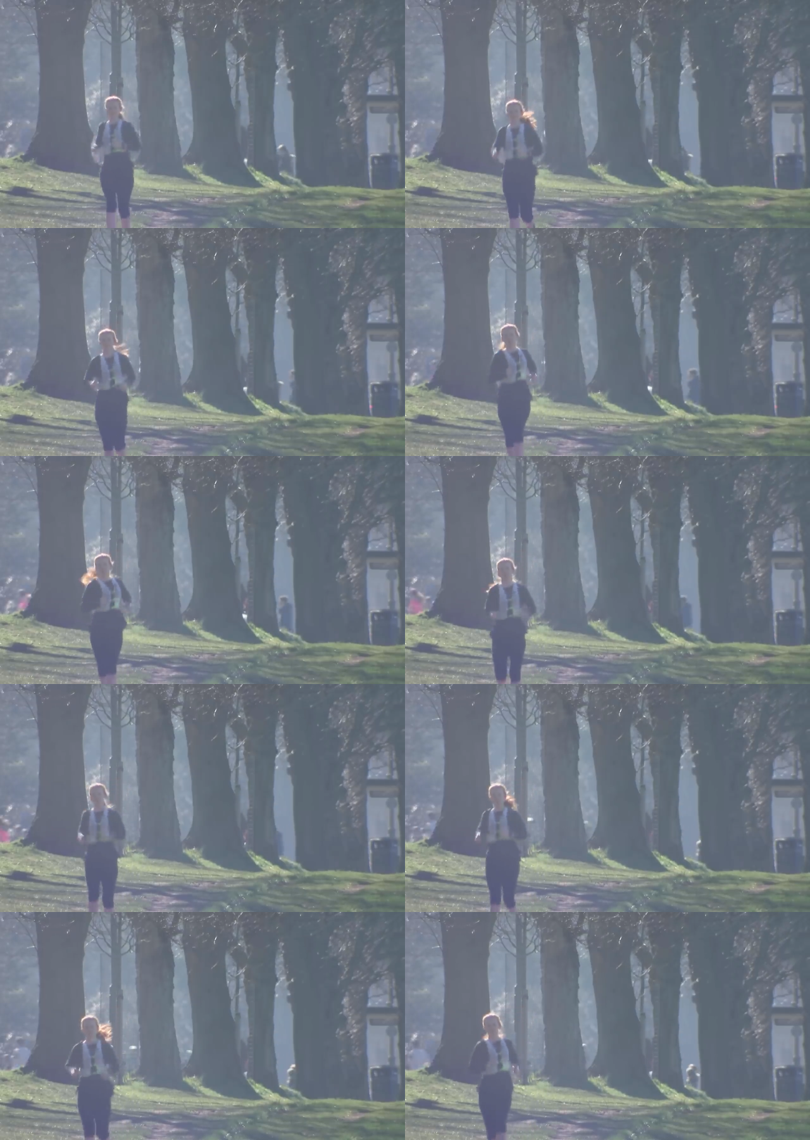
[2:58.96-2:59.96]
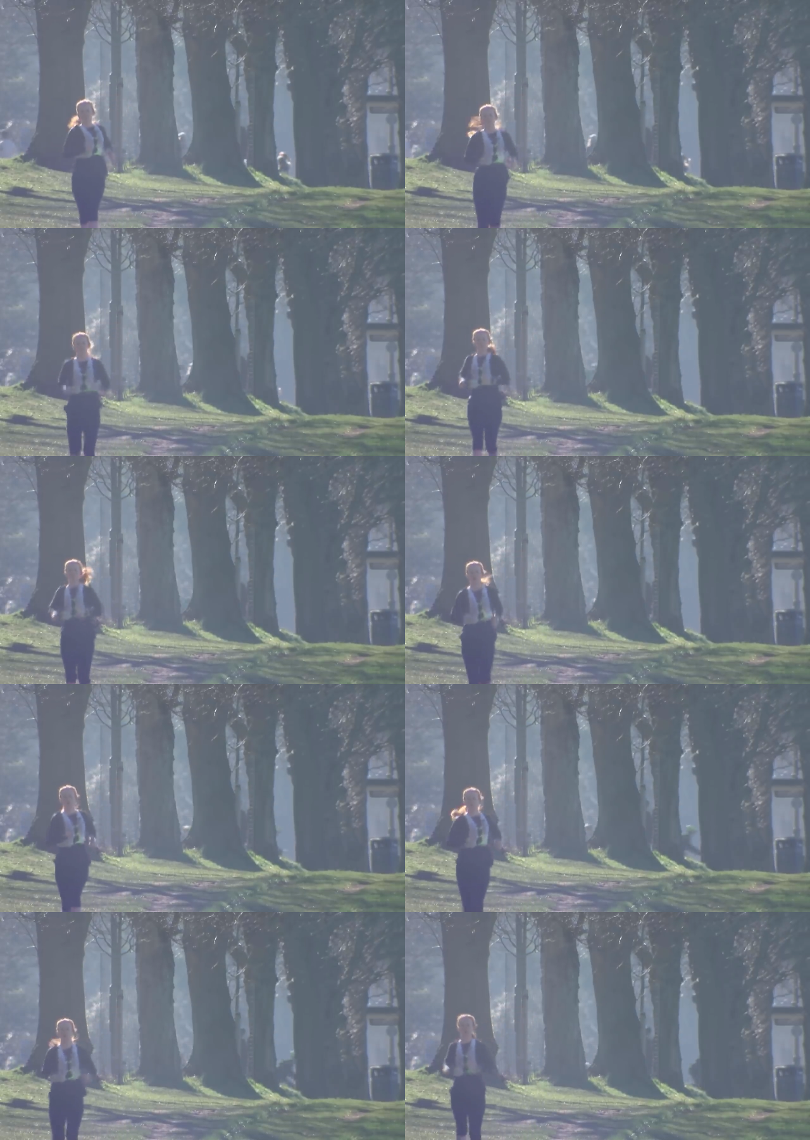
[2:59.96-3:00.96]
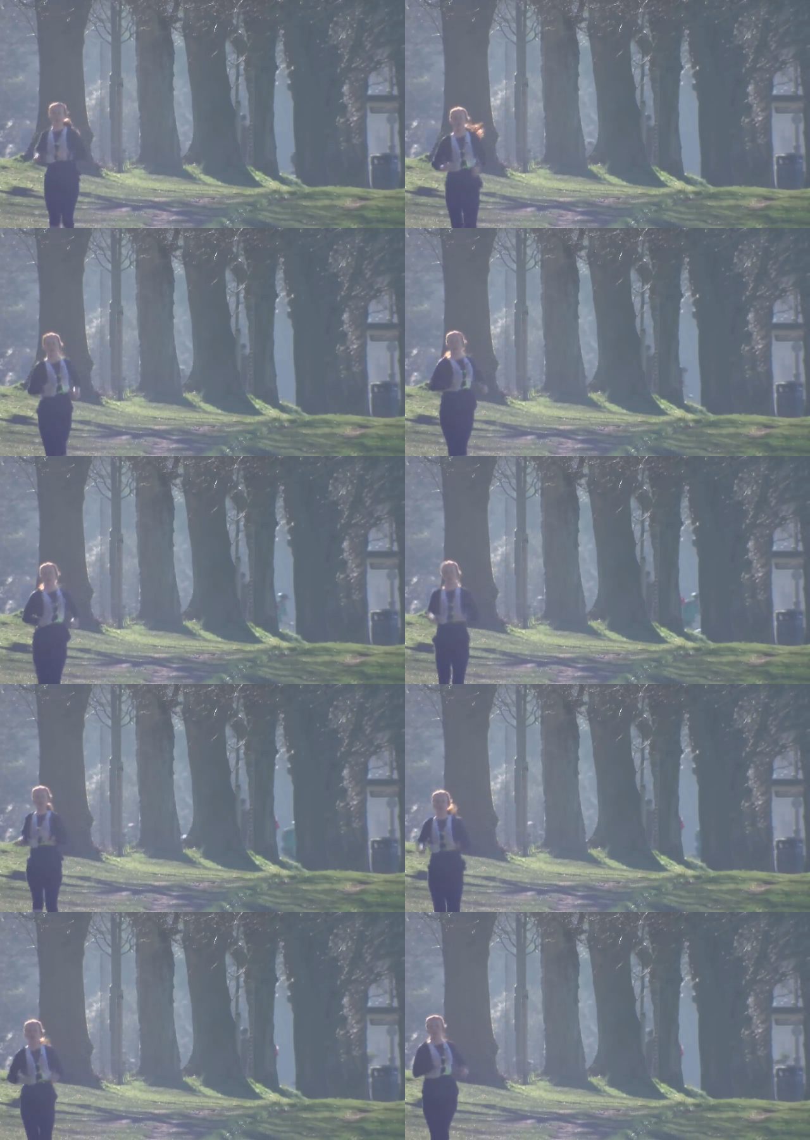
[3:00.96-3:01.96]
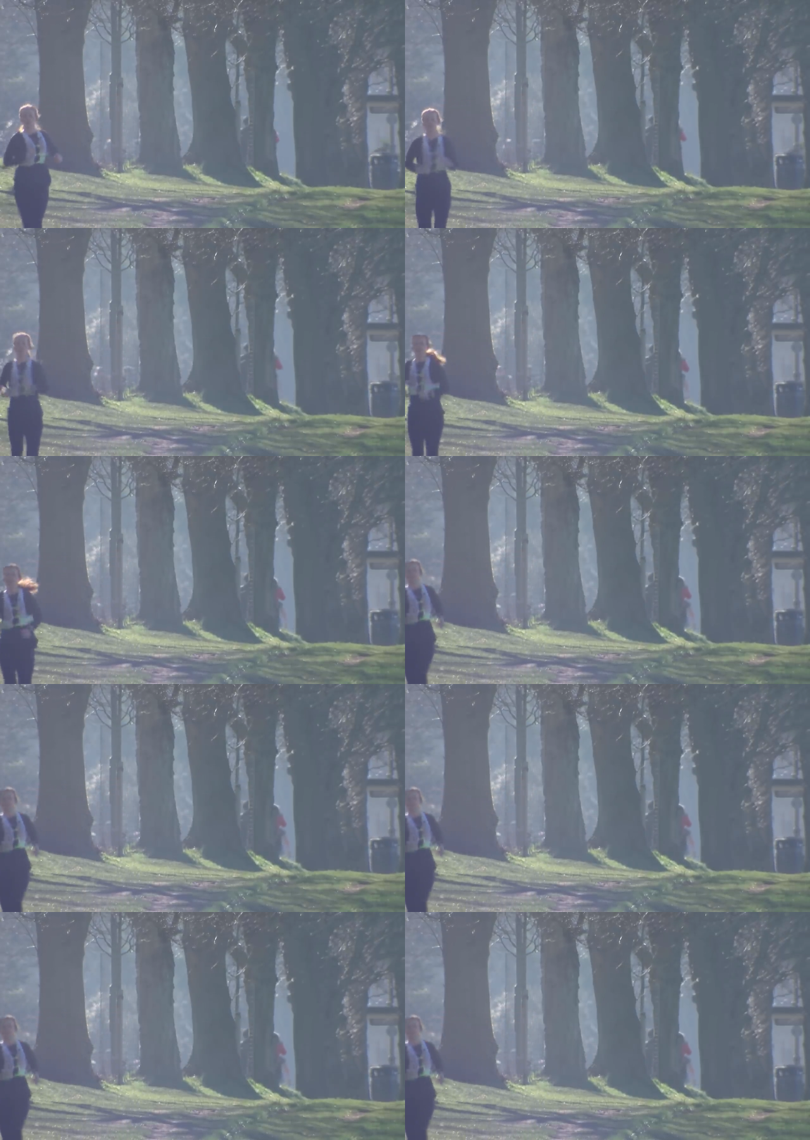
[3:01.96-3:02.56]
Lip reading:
(no speaker visible)